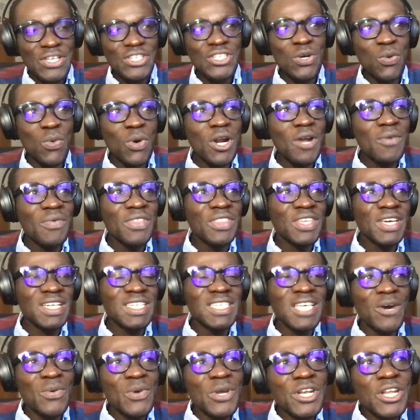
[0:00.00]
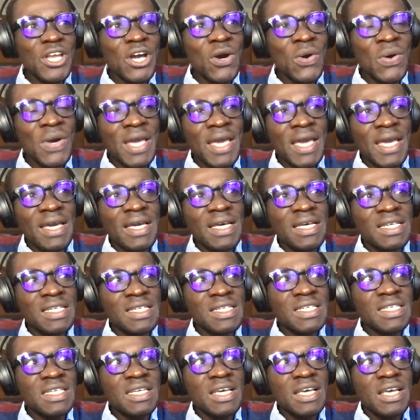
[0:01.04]
So one of the things that we know
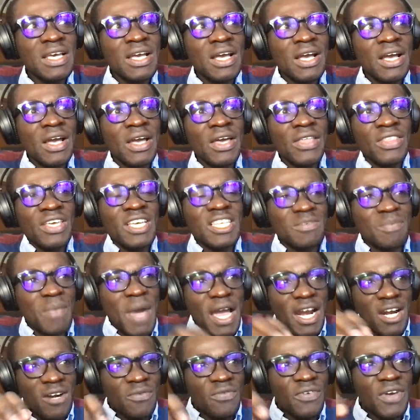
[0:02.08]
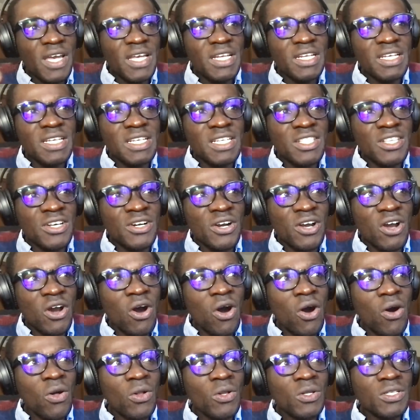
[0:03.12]
is these macrophages, they're
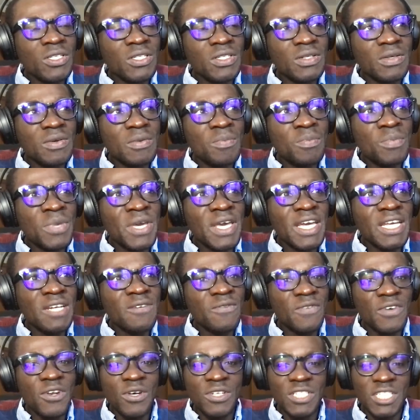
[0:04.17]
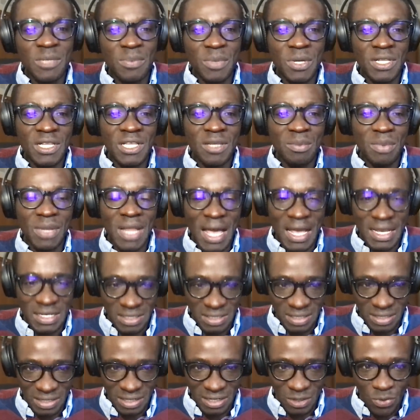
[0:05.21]
called be phenotypically
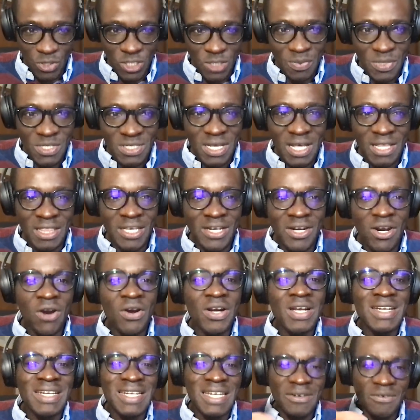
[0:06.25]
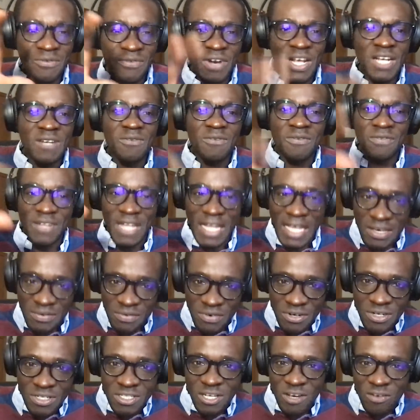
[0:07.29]
plastic, which means that there are different
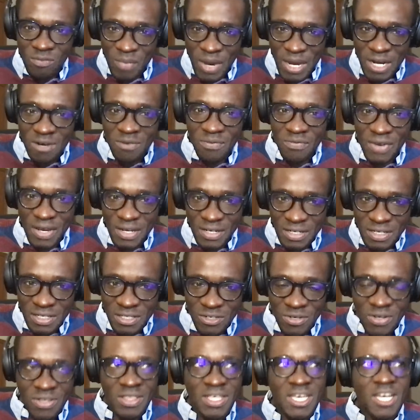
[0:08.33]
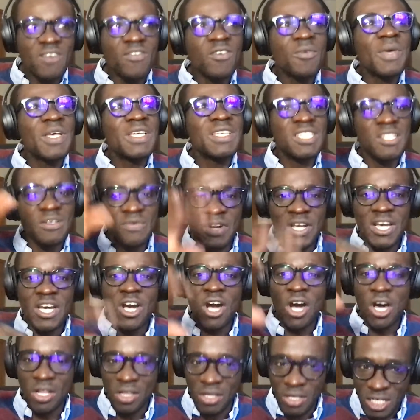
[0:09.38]
flavors of macrophages. You can think of them as different
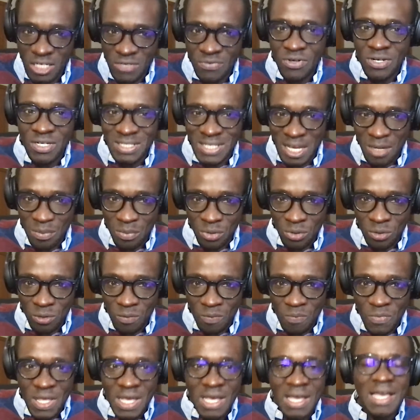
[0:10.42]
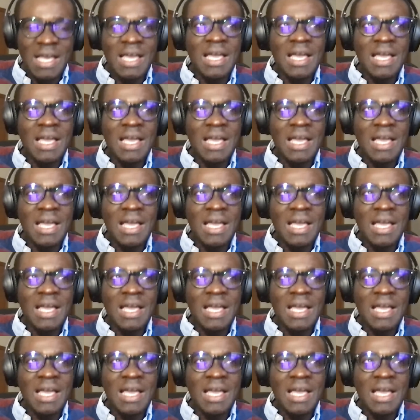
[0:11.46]
colors, for example.